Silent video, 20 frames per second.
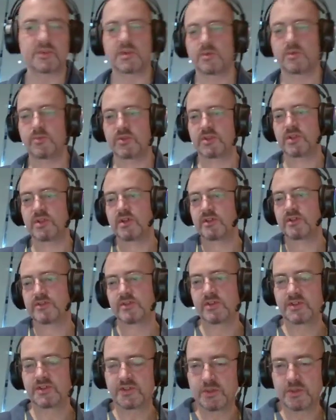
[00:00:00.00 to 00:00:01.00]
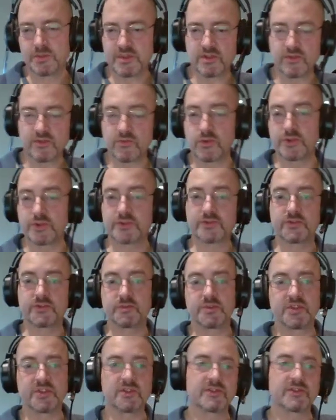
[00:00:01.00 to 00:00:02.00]
but there's a little bit of work
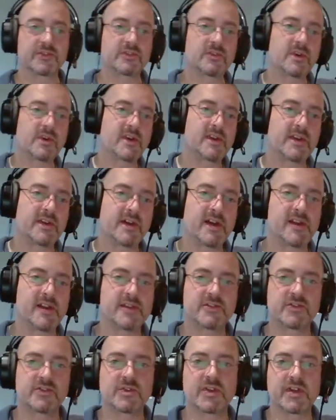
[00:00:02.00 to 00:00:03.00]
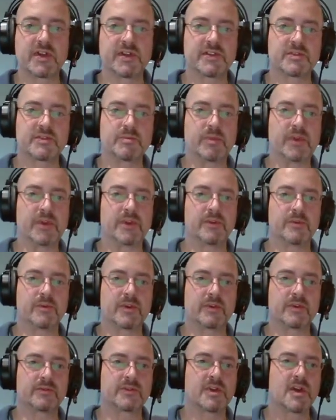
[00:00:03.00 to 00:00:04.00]
to be done. So I'll let you guys play
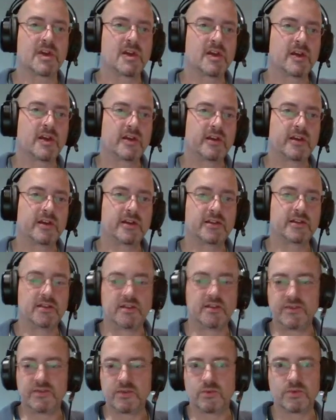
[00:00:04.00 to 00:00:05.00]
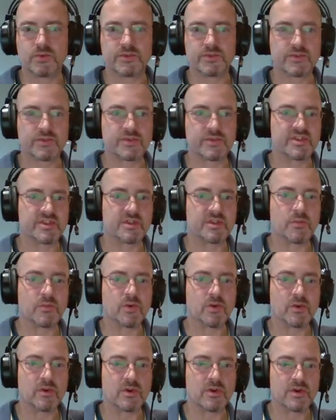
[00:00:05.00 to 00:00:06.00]
around, and if you want to see
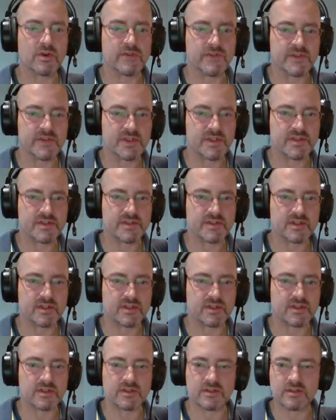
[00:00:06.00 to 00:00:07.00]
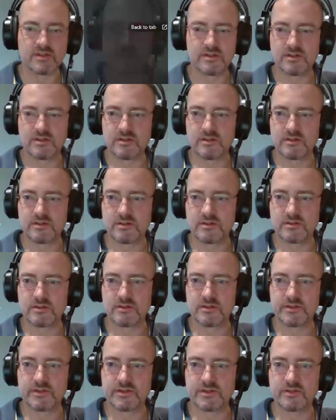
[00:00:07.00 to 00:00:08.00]
more of these
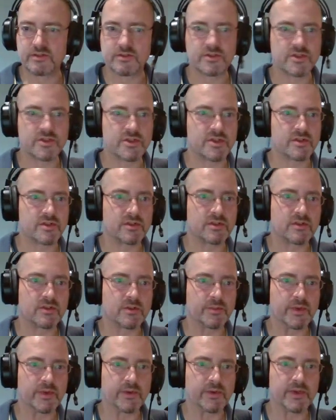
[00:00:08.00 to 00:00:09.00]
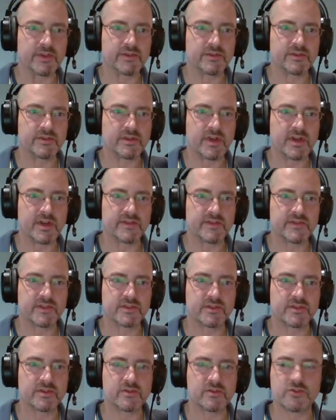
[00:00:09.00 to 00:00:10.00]
search
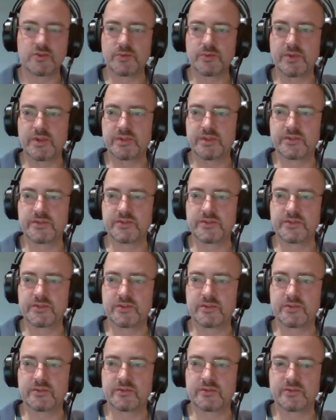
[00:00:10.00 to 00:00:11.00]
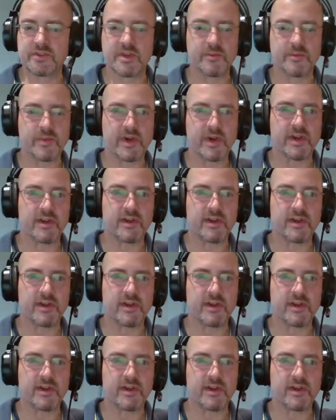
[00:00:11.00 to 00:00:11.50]
advanced search operators, you don't know them, I